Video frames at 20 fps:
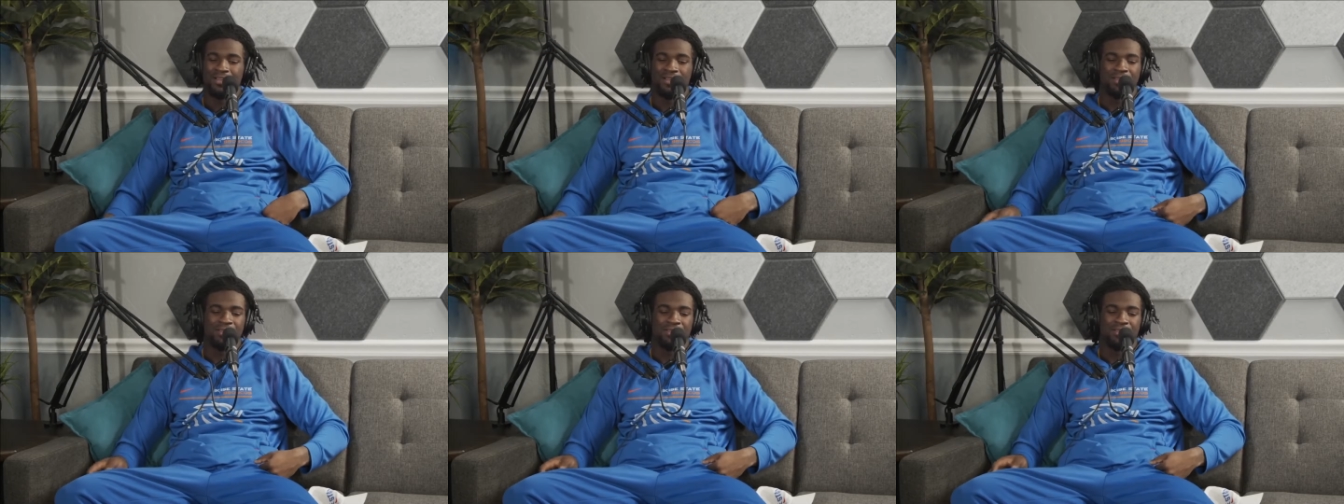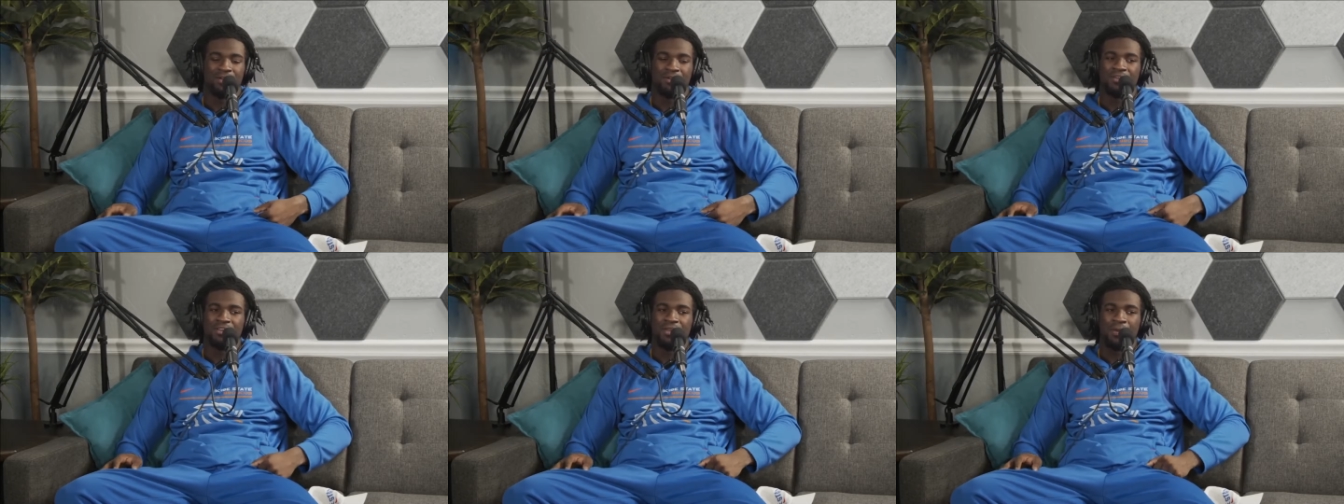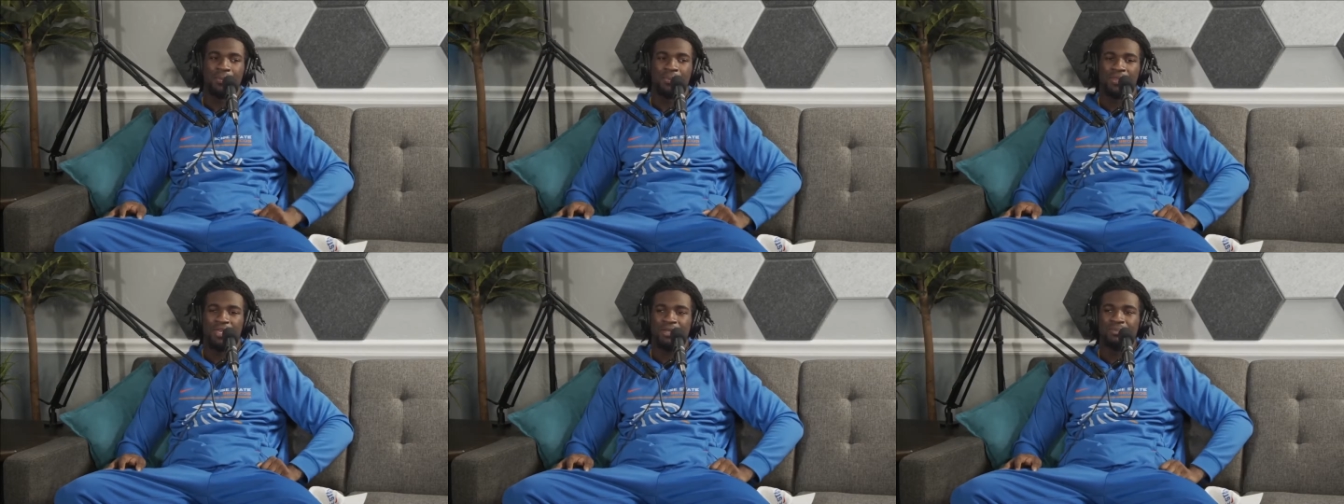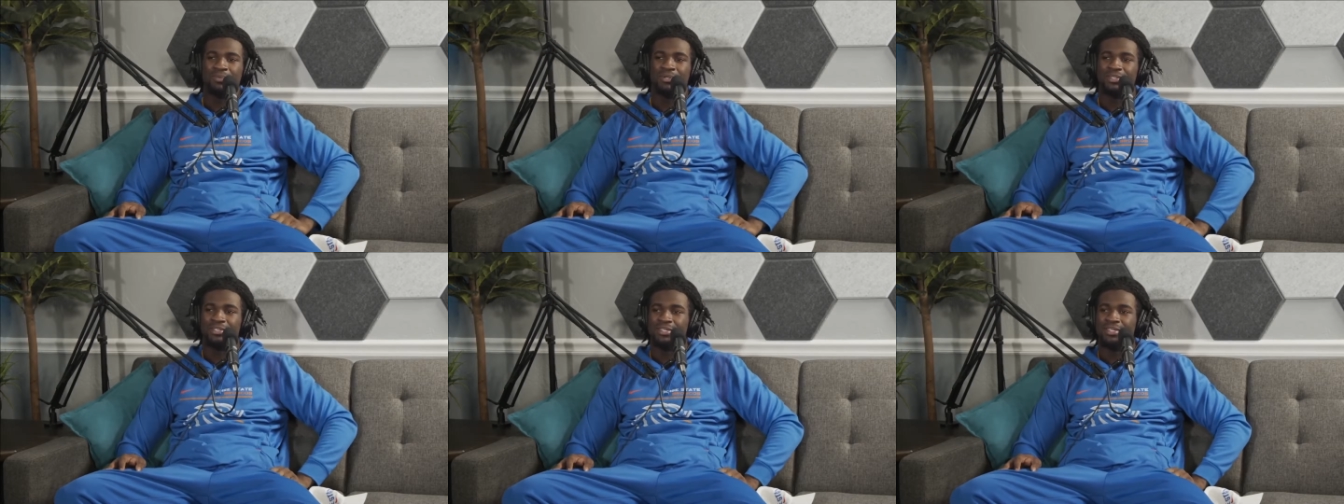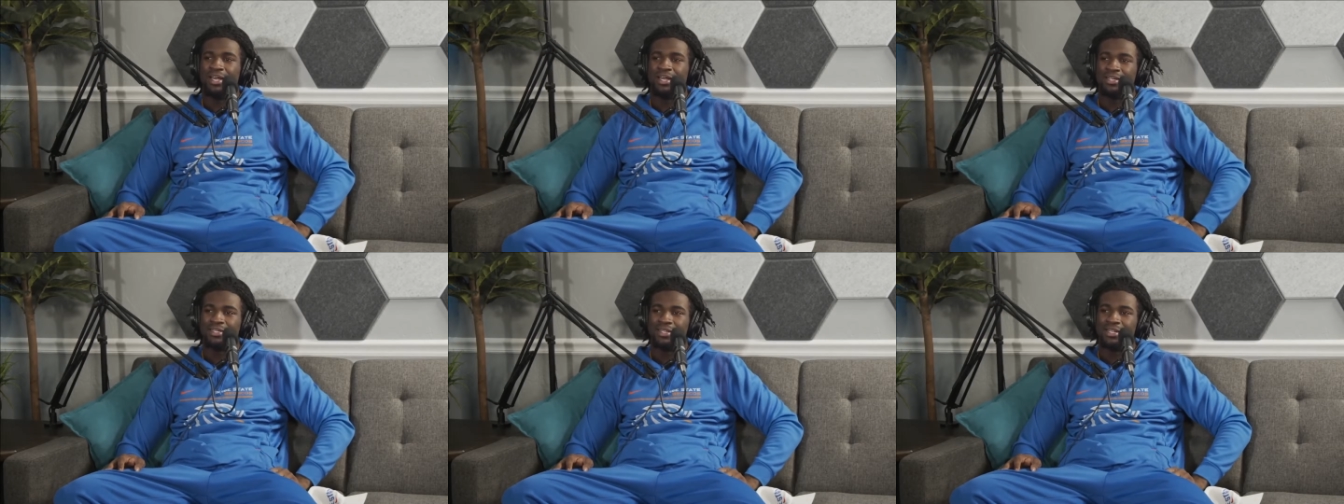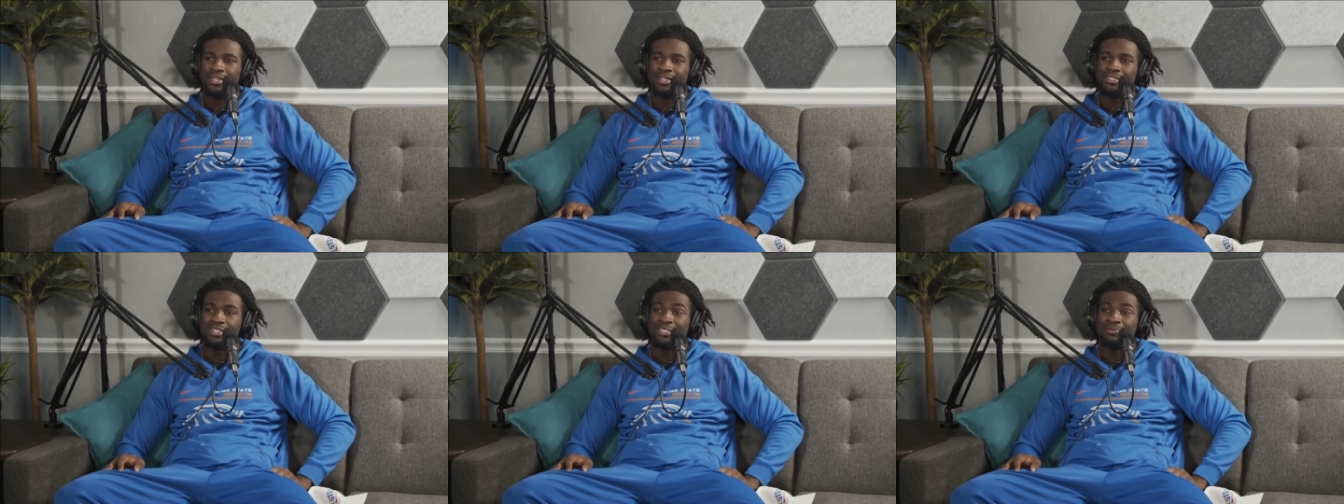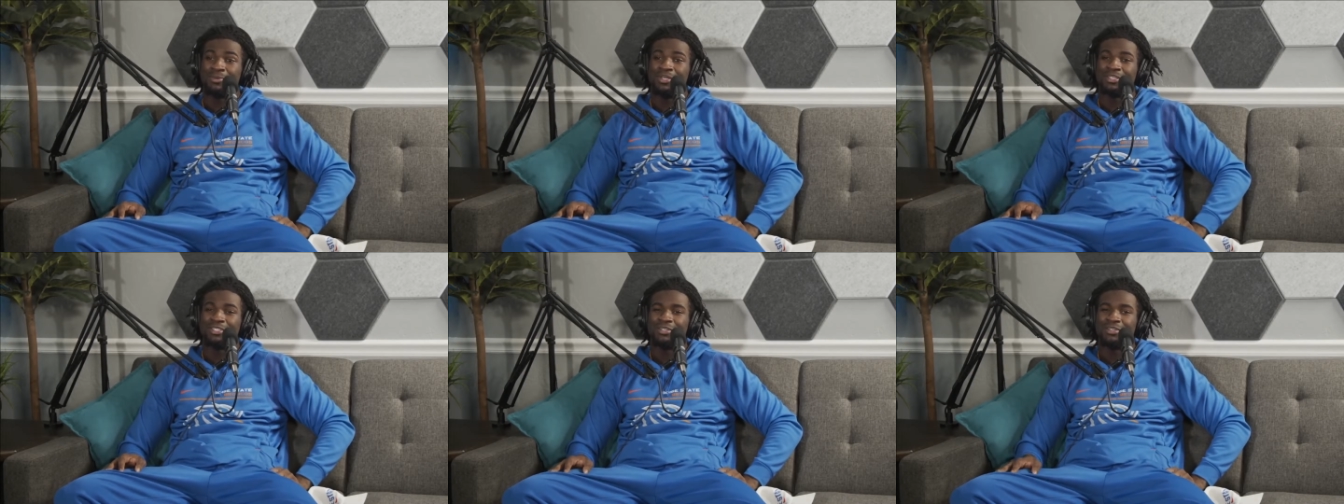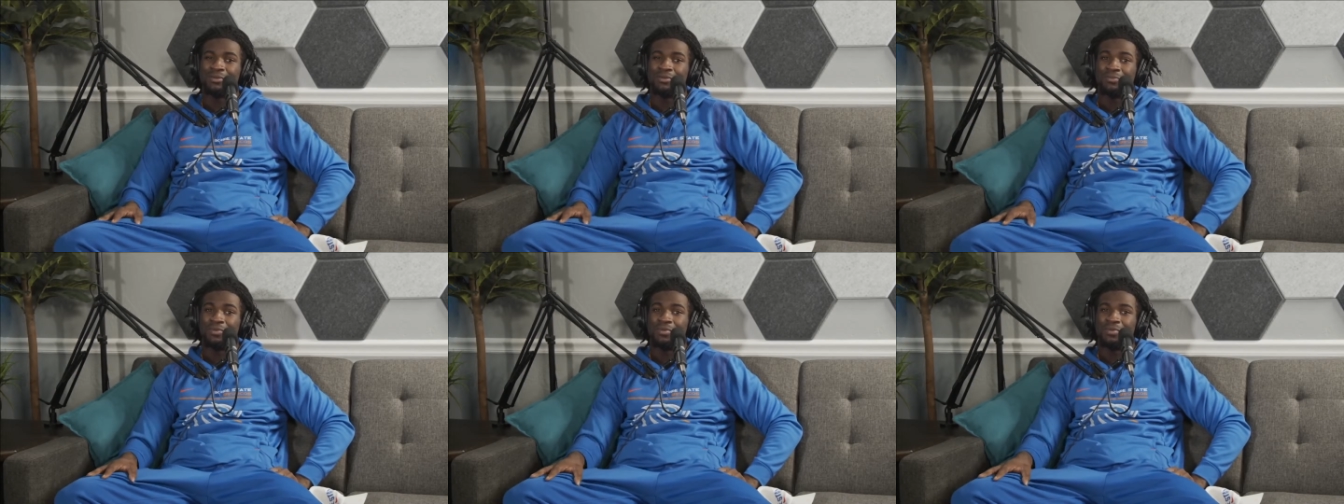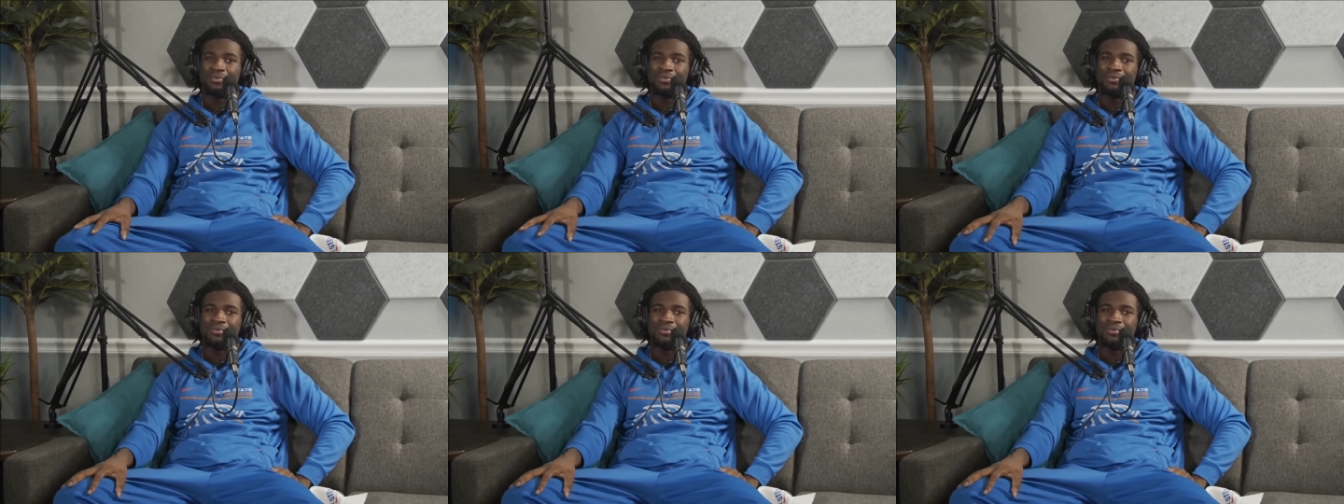learning a playbook like this, especially the people